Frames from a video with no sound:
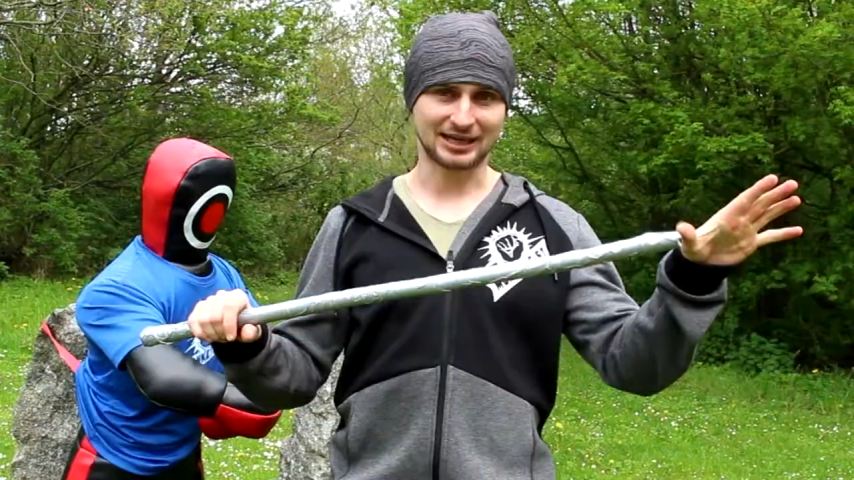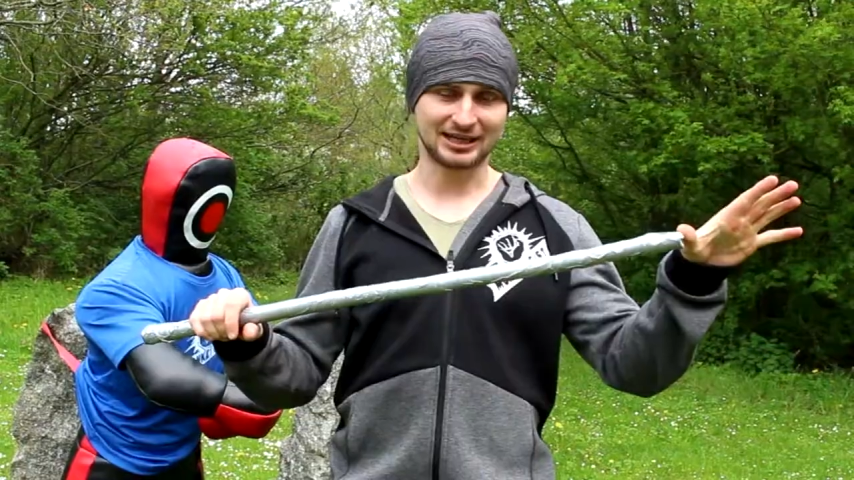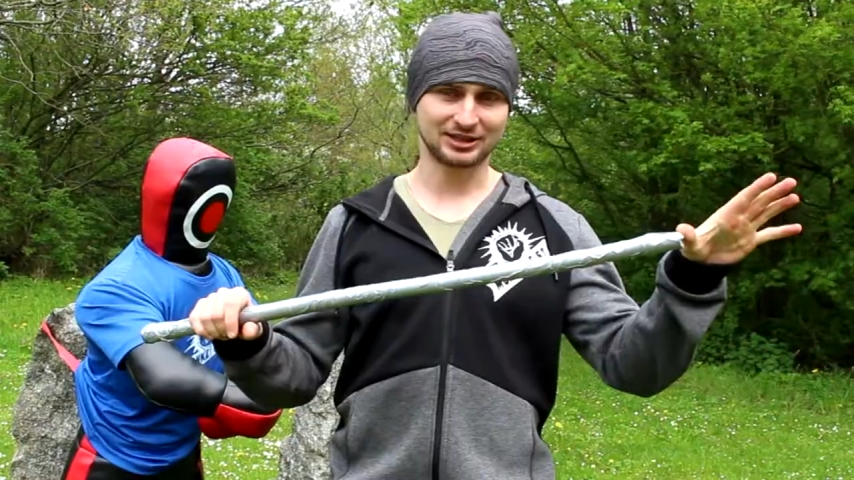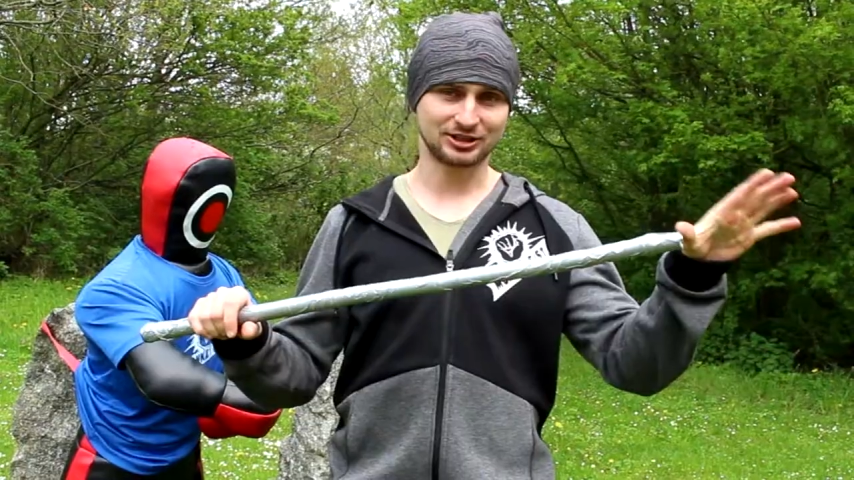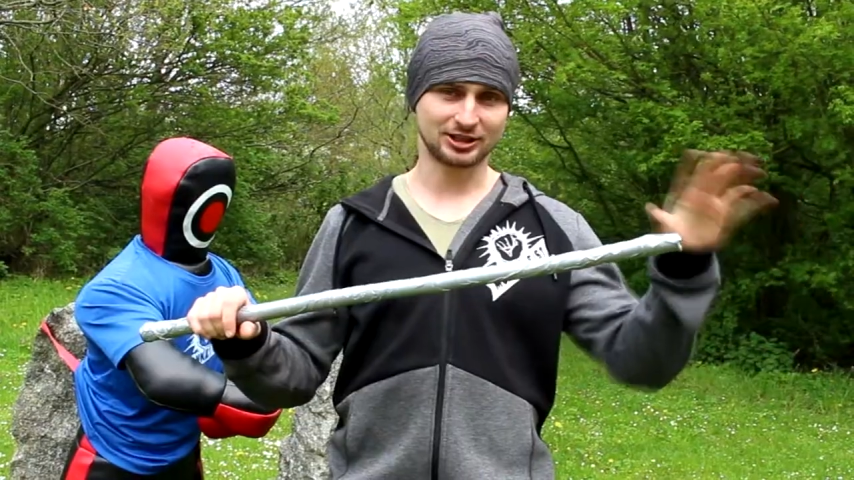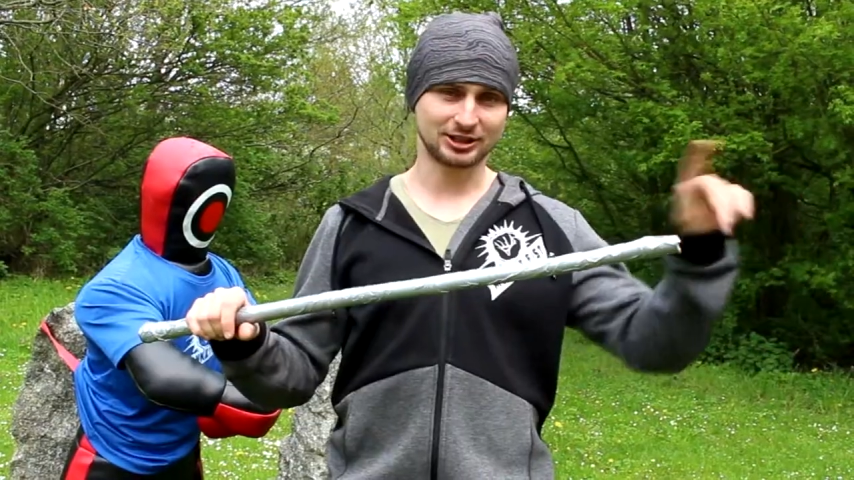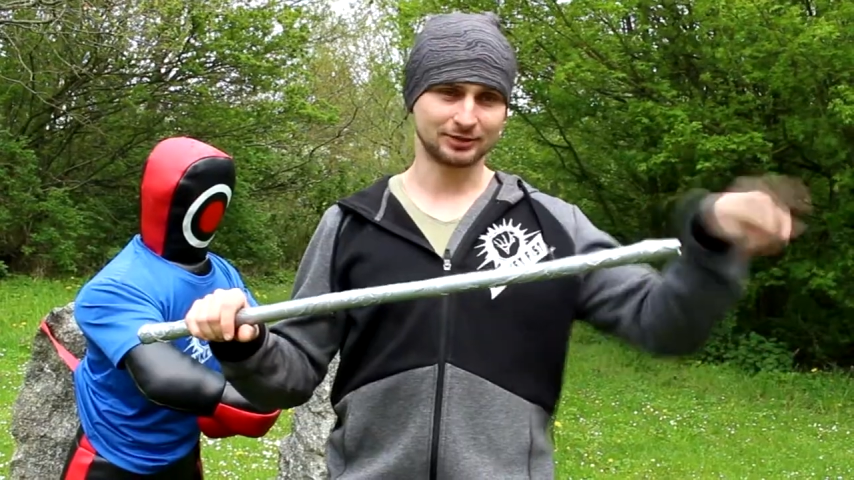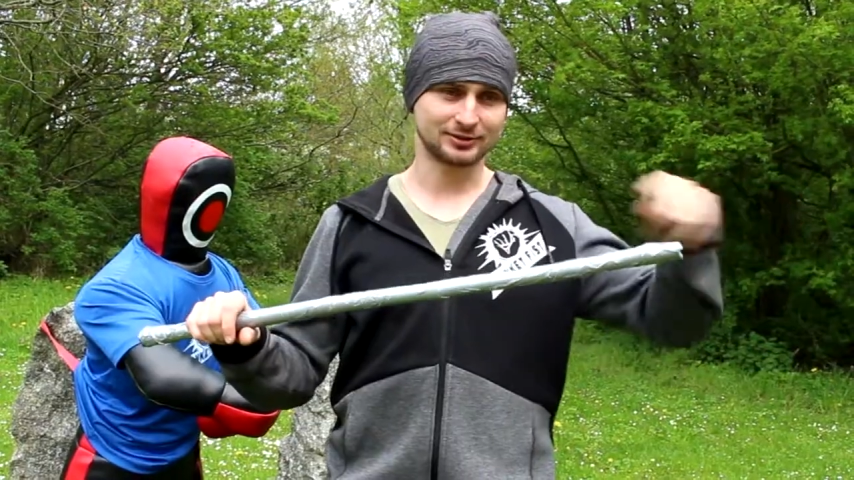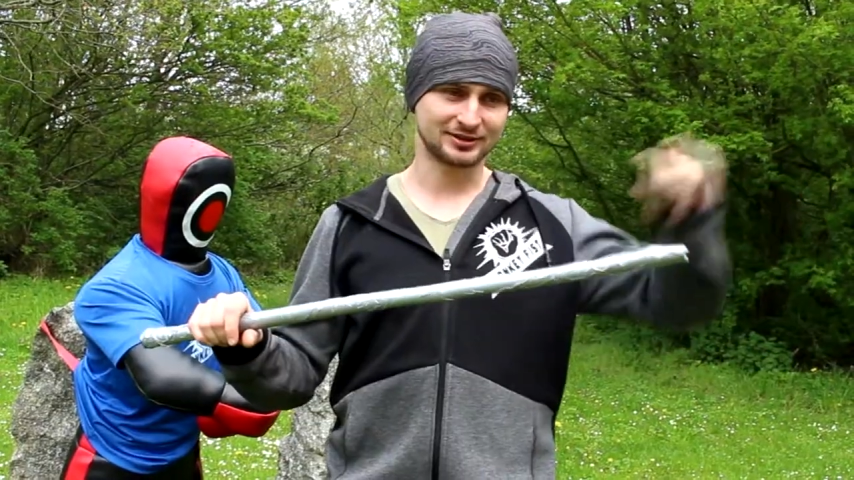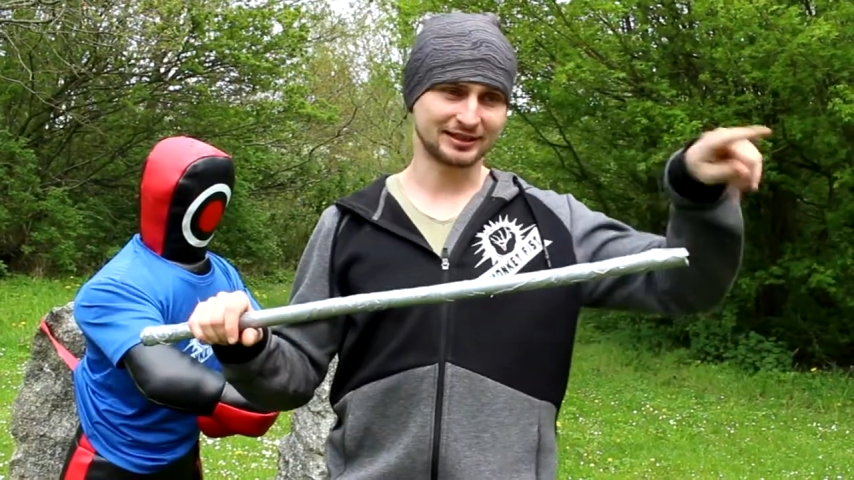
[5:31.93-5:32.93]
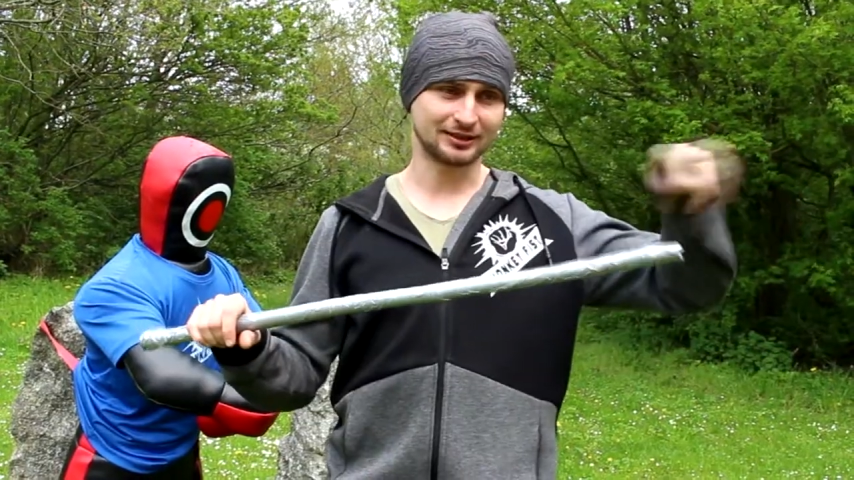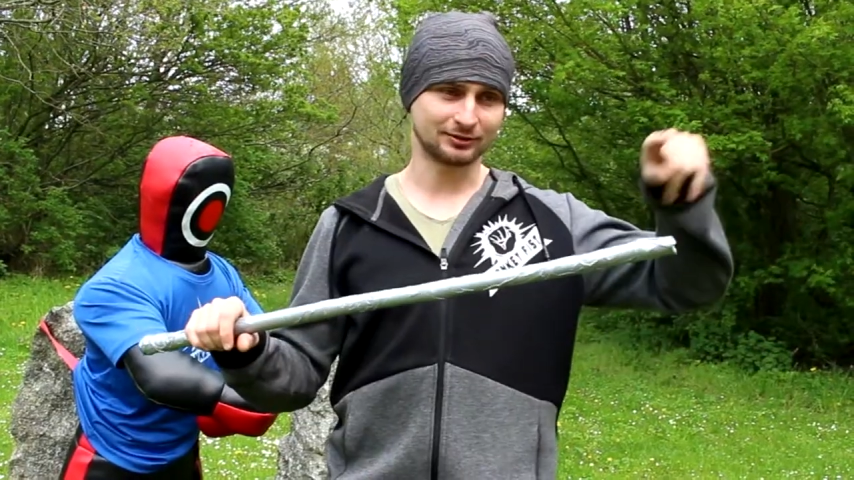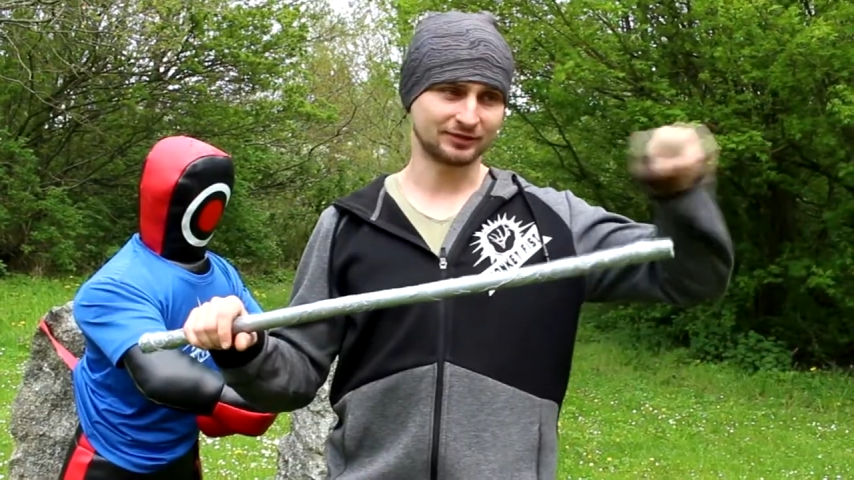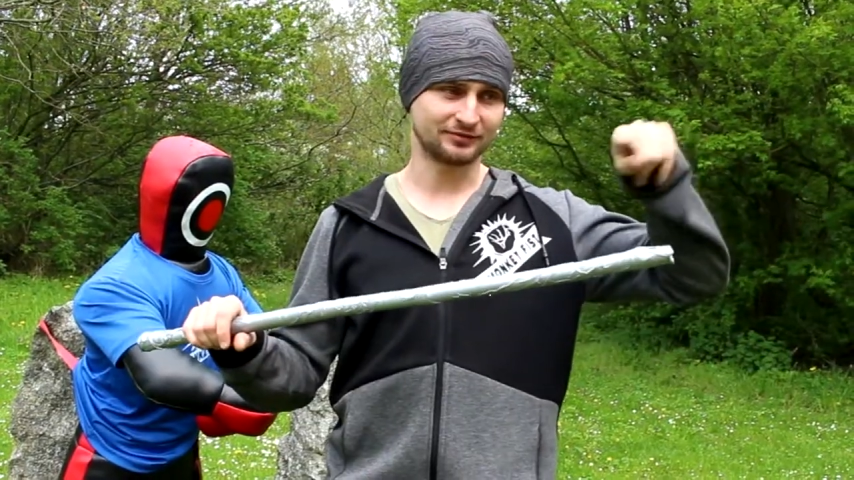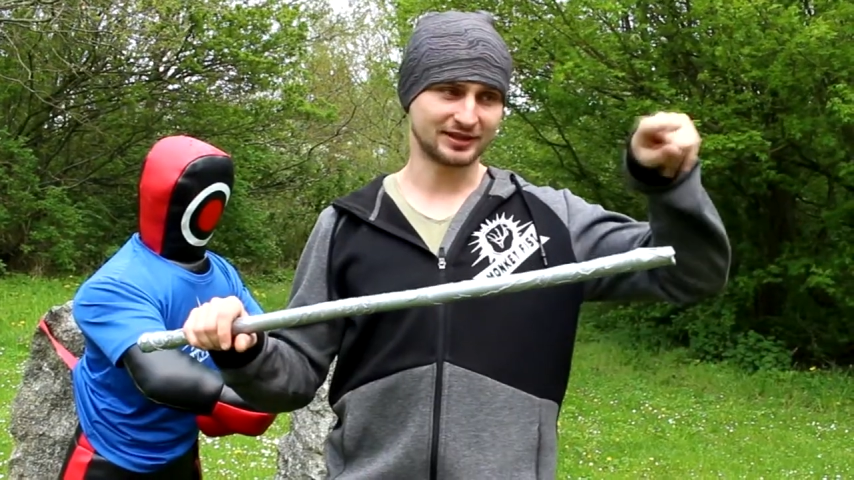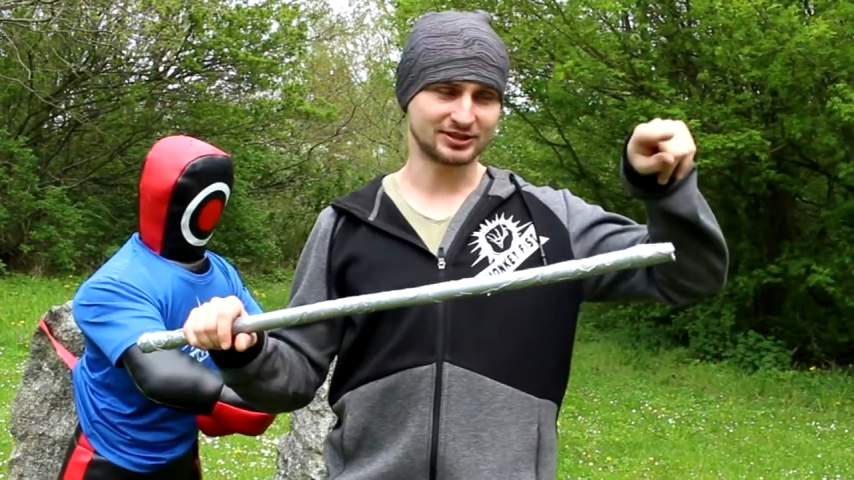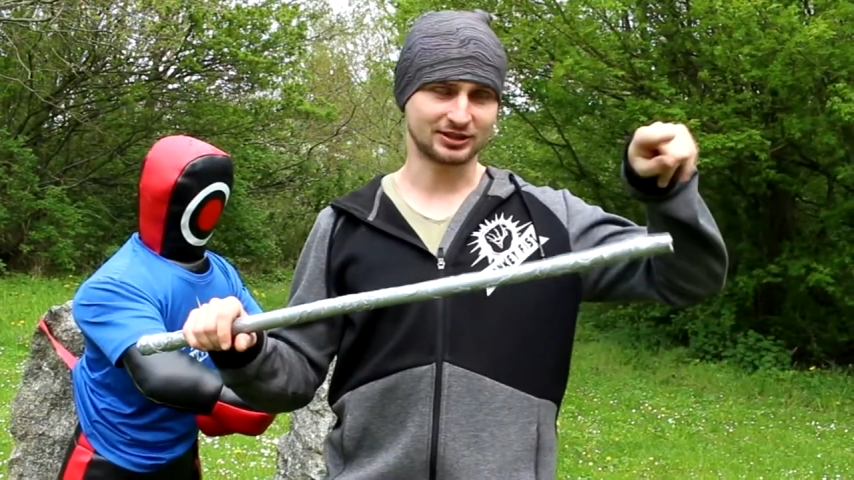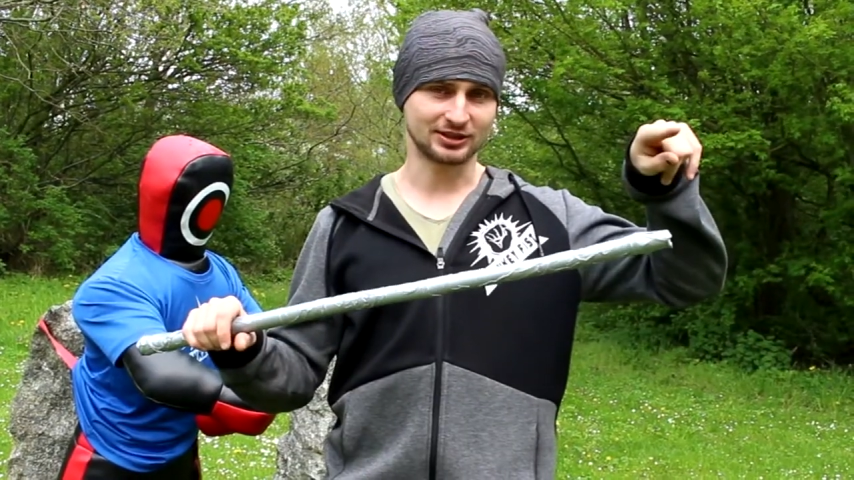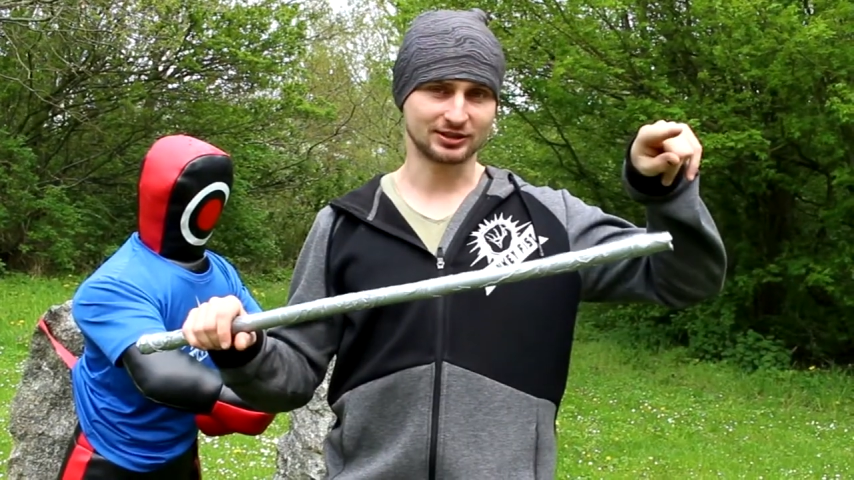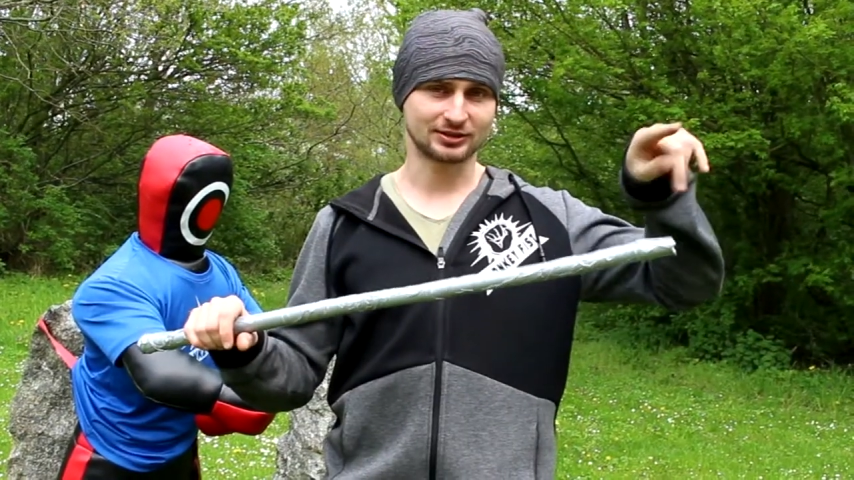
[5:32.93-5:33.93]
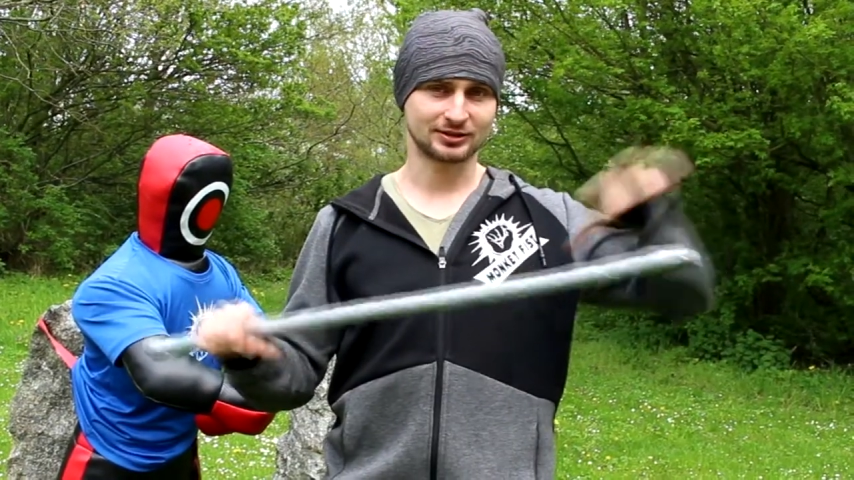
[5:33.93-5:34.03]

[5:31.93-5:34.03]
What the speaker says: energy going to stay on the first stick.